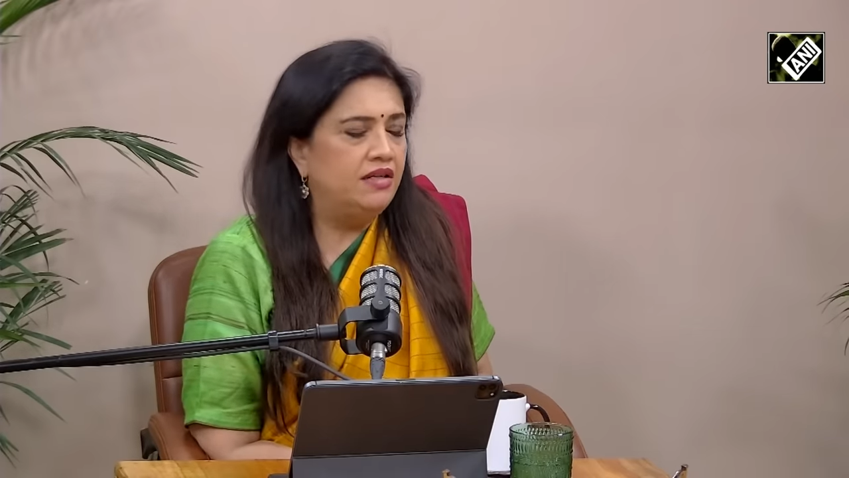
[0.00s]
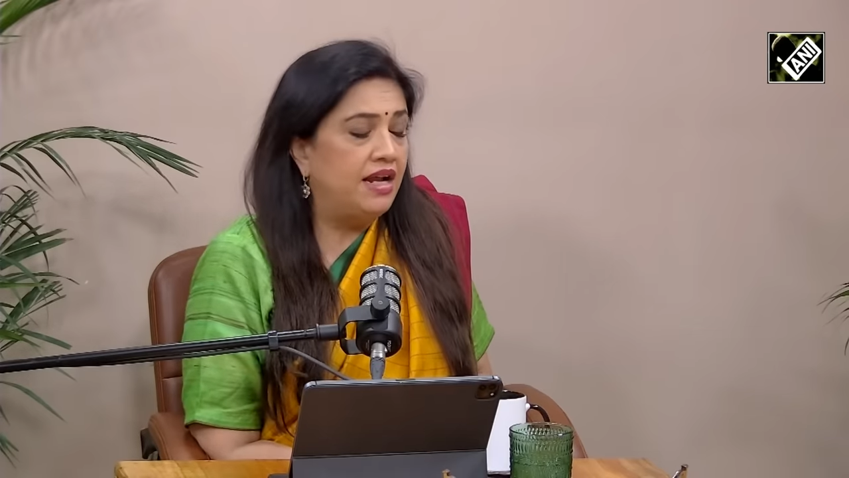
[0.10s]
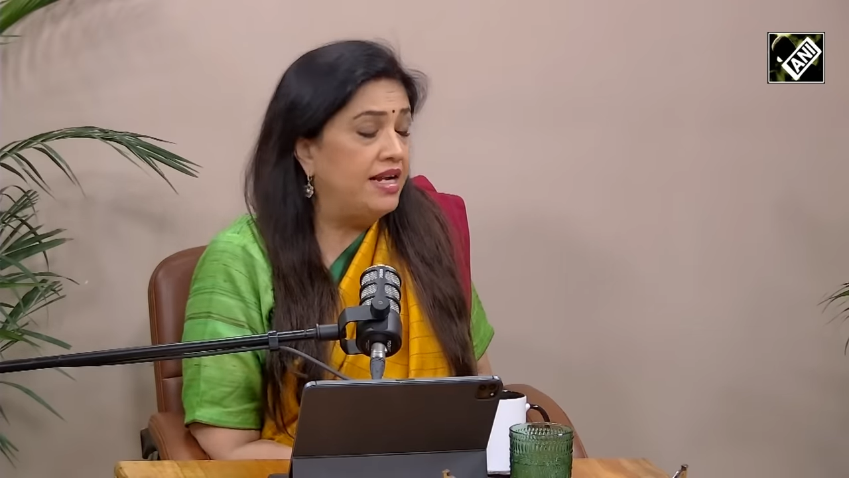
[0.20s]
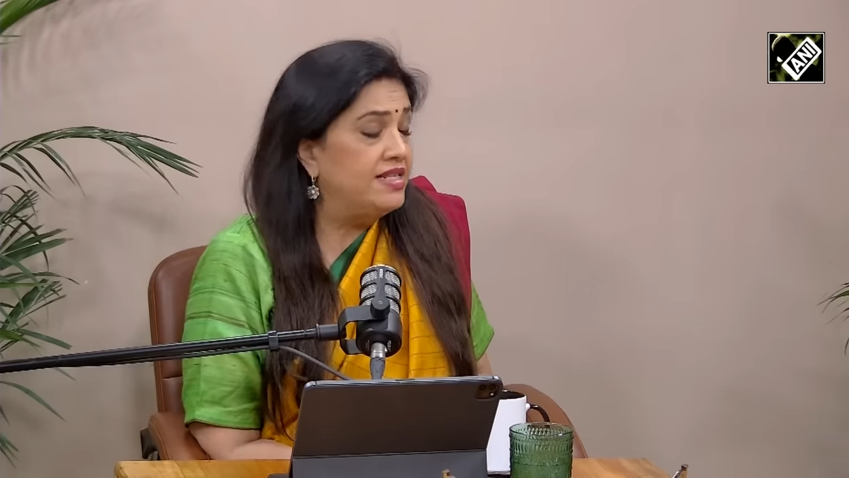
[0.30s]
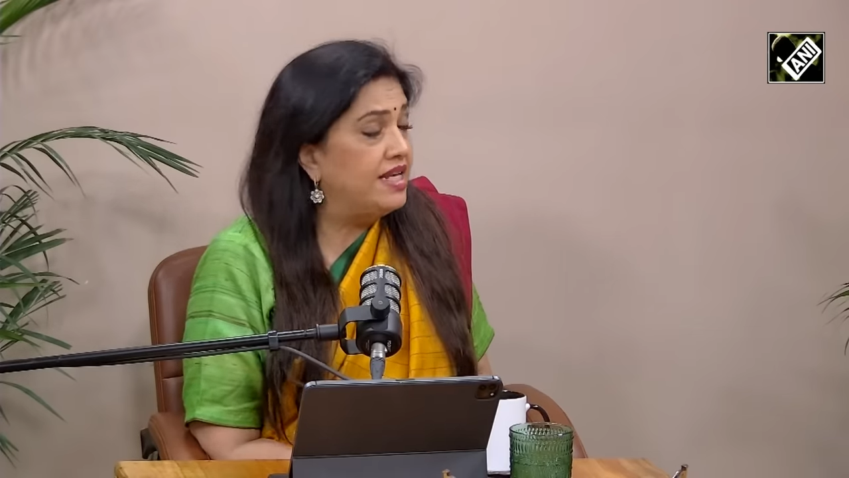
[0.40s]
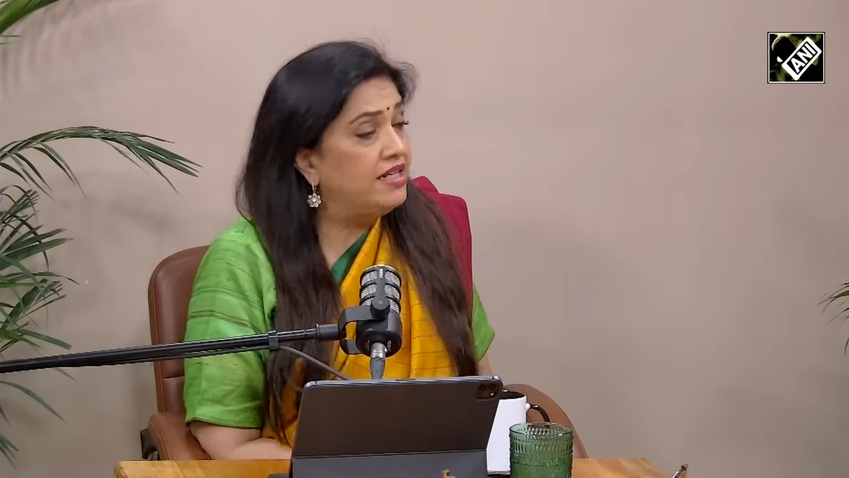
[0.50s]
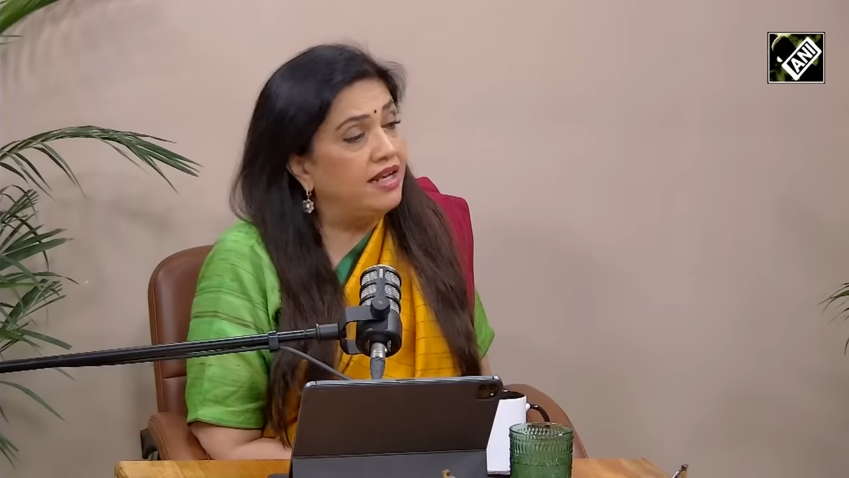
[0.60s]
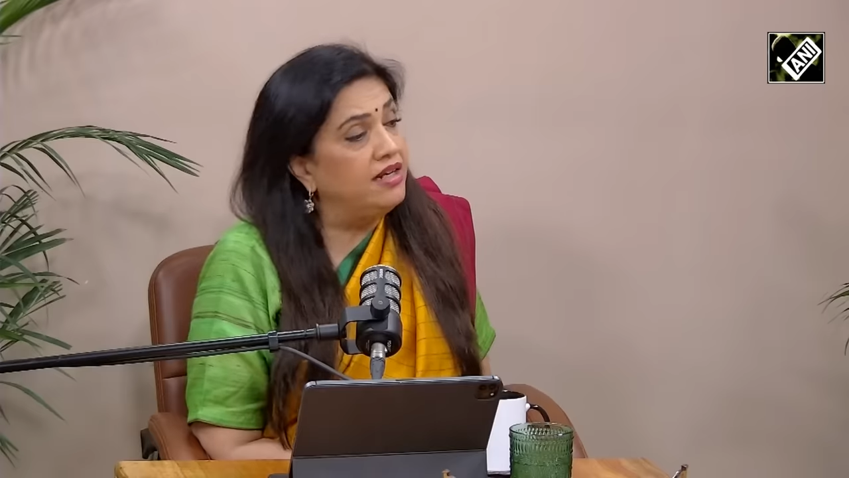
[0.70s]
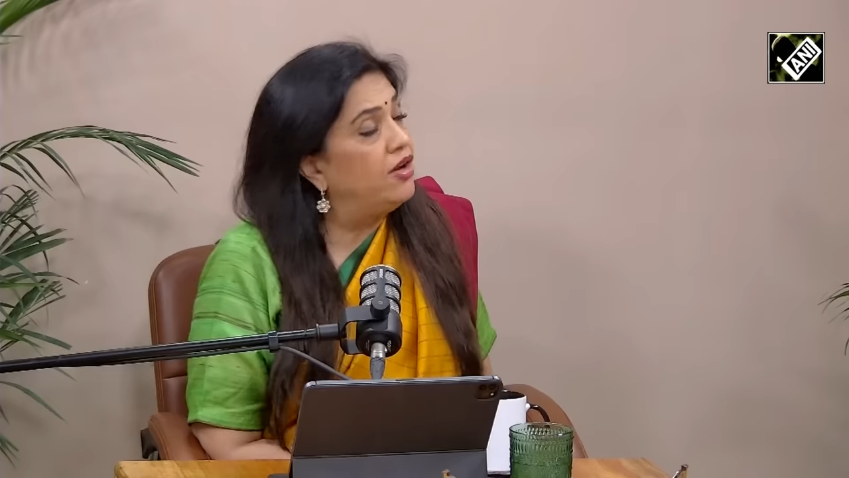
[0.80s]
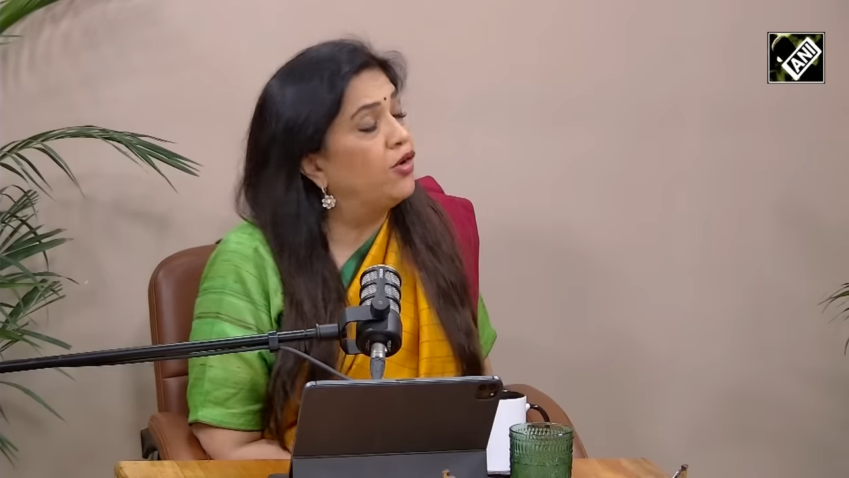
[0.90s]
and said
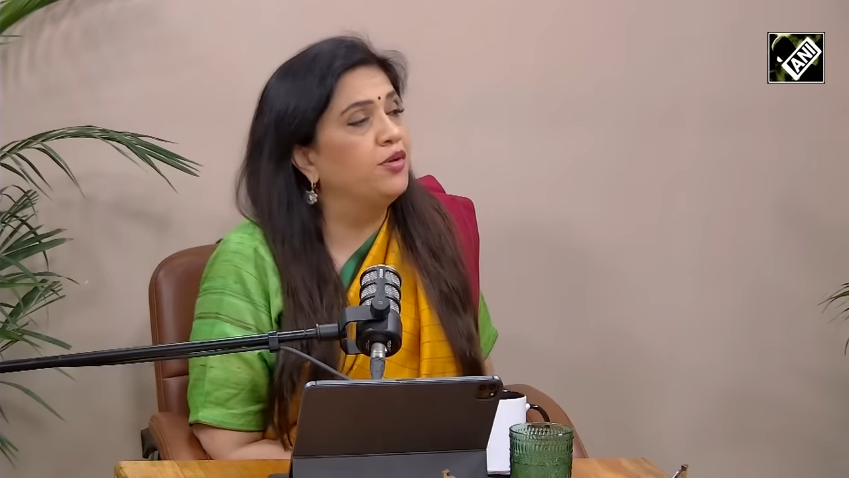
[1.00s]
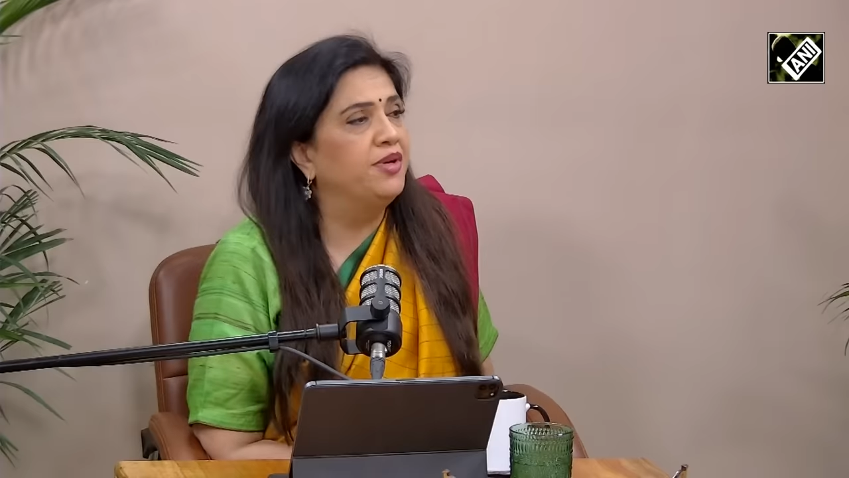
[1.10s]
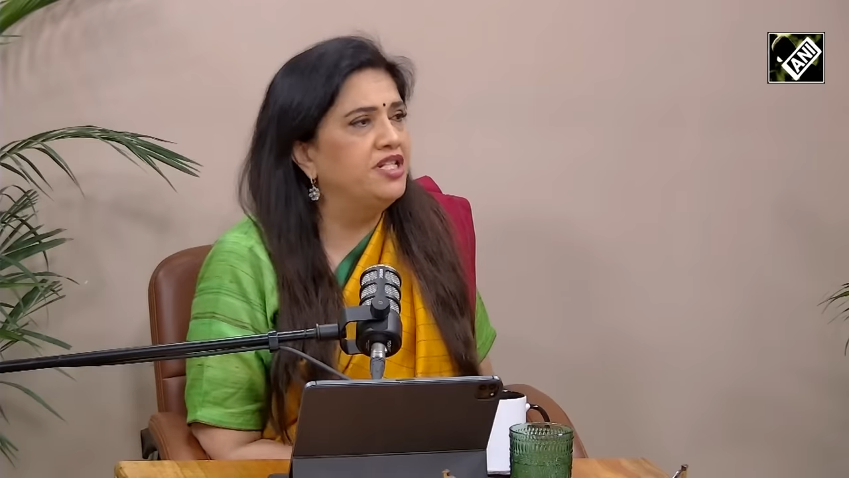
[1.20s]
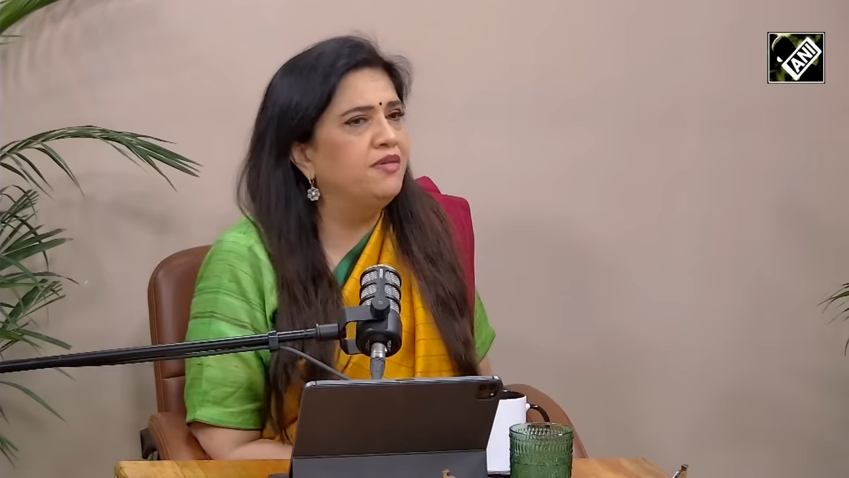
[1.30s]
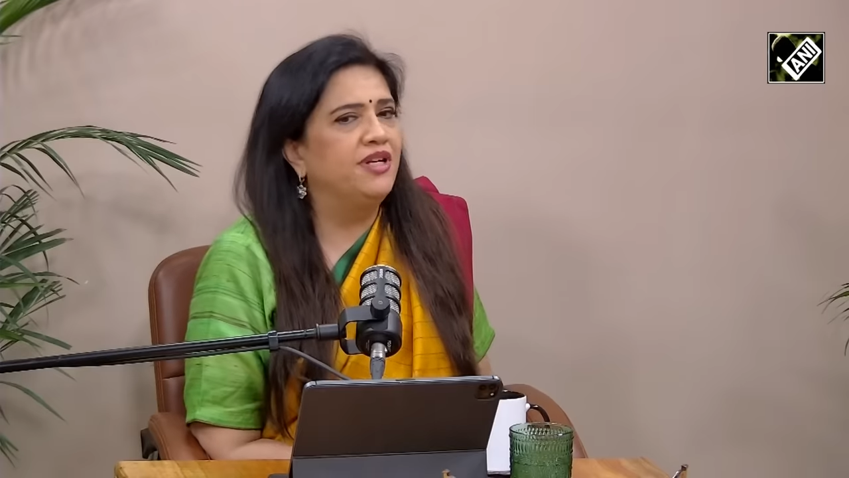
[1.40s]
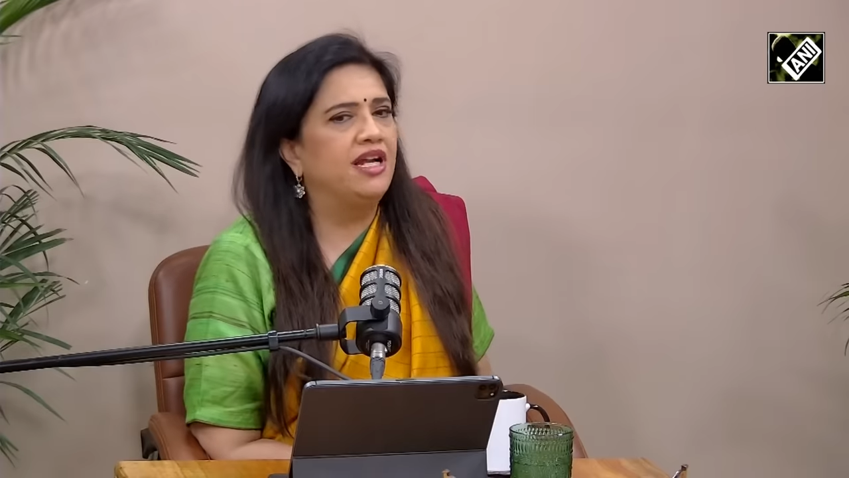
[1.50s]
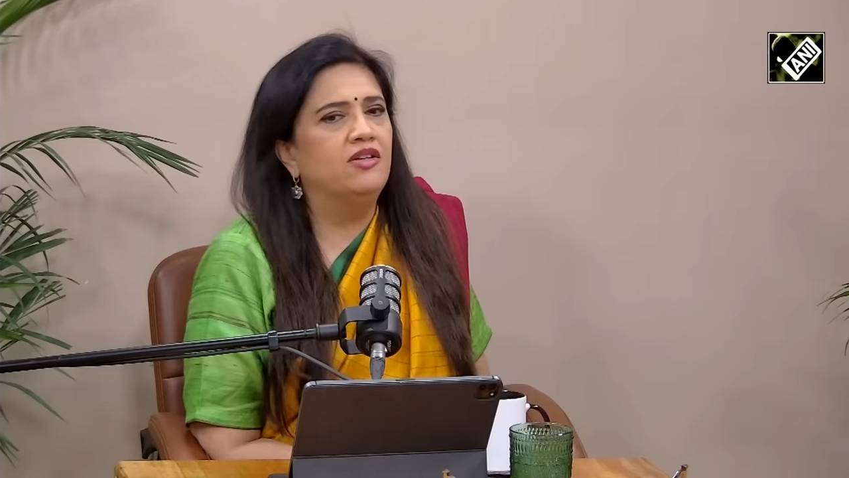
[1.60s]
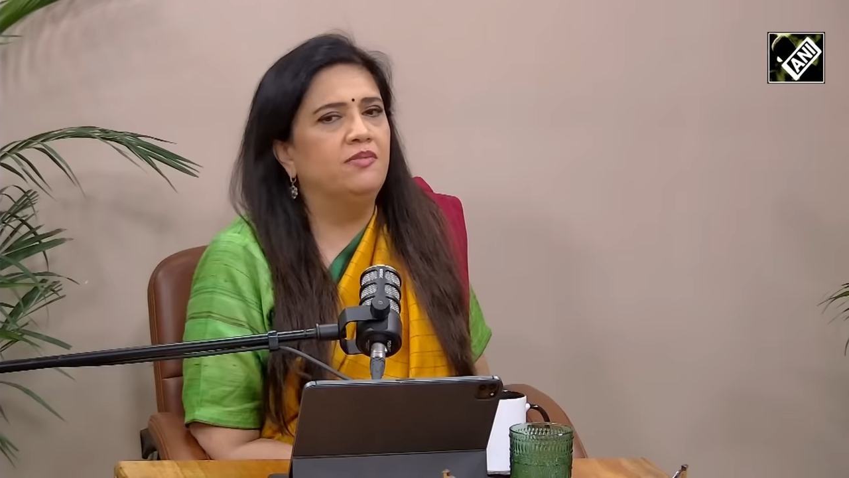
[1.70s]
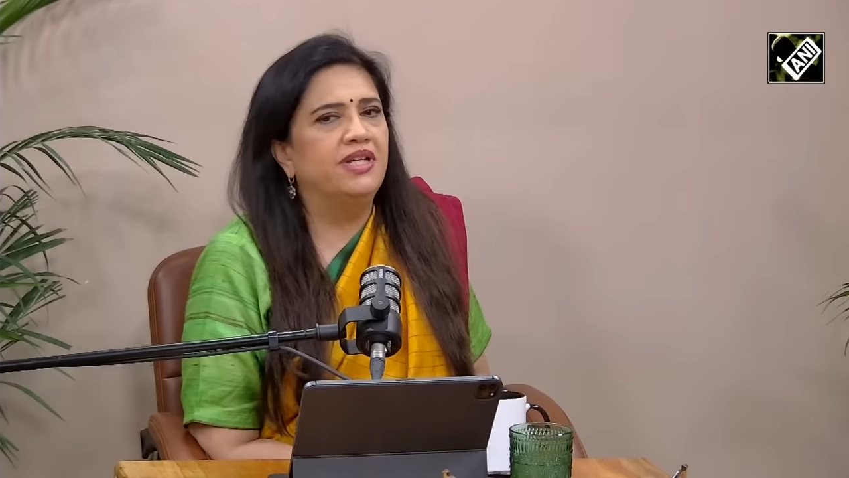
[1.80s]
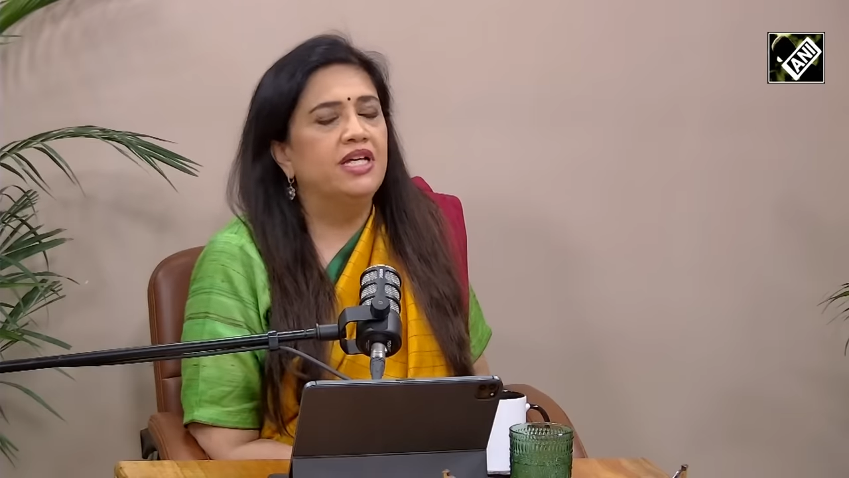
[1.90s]
that documentary banao
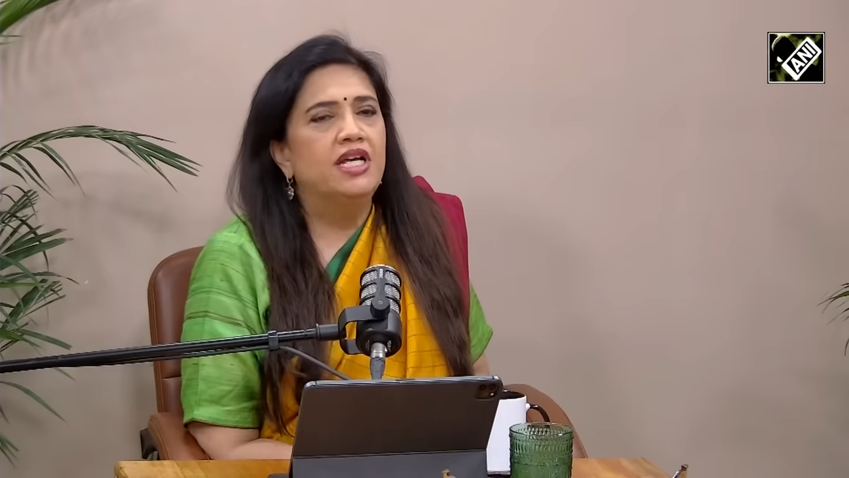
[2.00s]
in pe